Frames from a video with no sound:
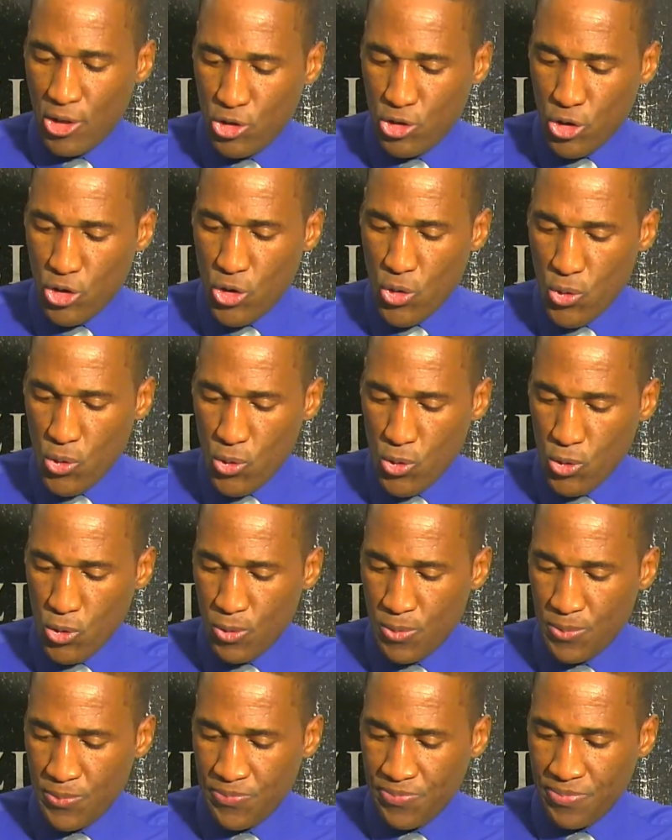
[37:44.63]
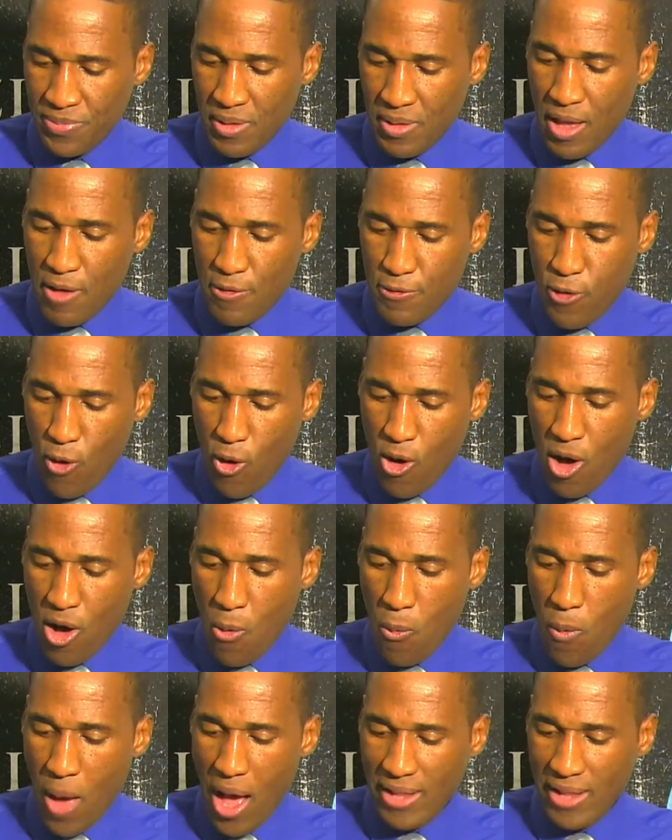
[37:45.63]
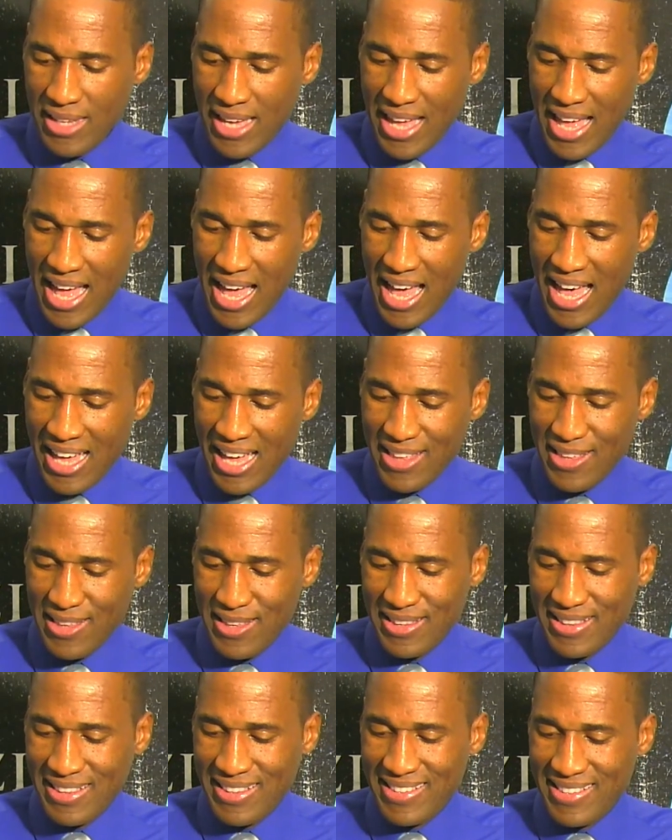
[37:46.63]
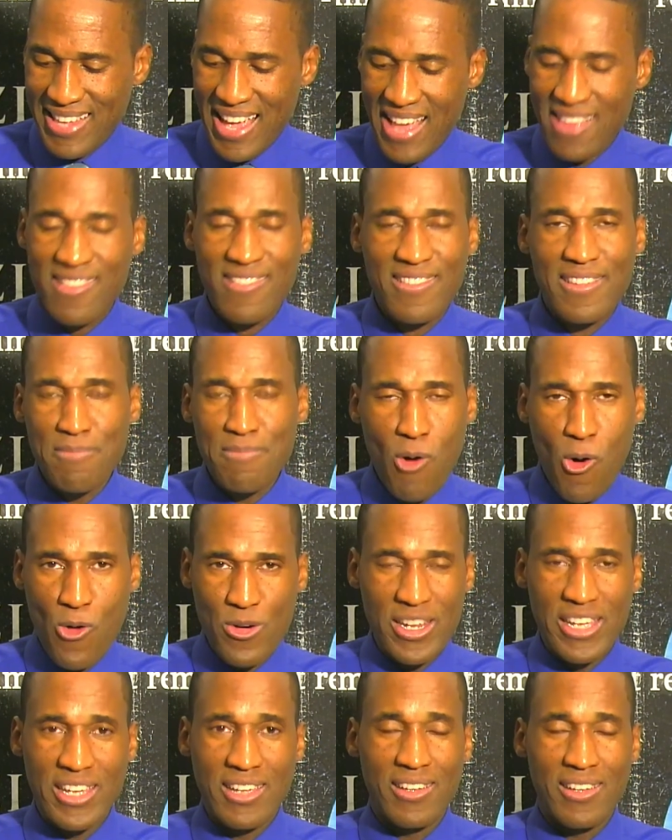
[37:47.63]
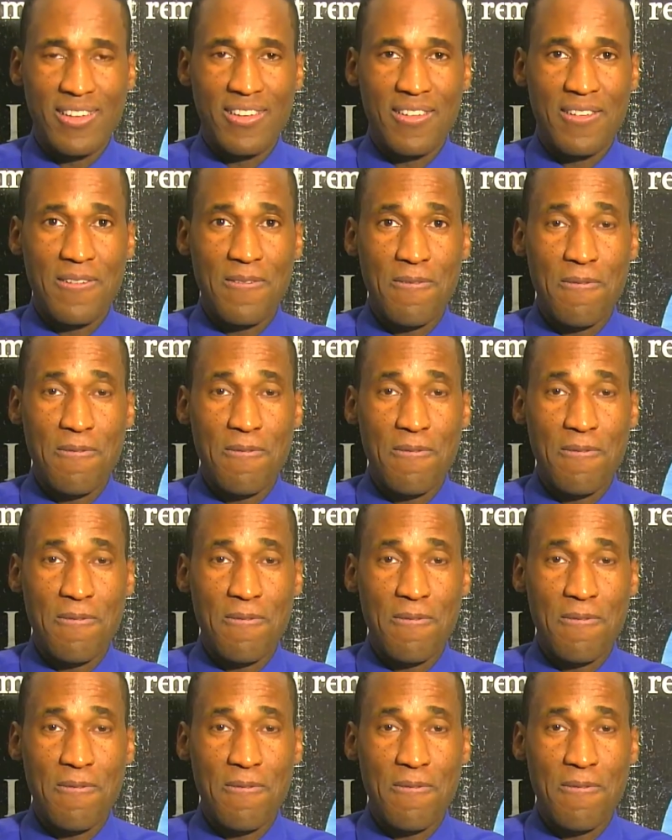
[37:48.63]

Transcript: to you for a what? A testimony.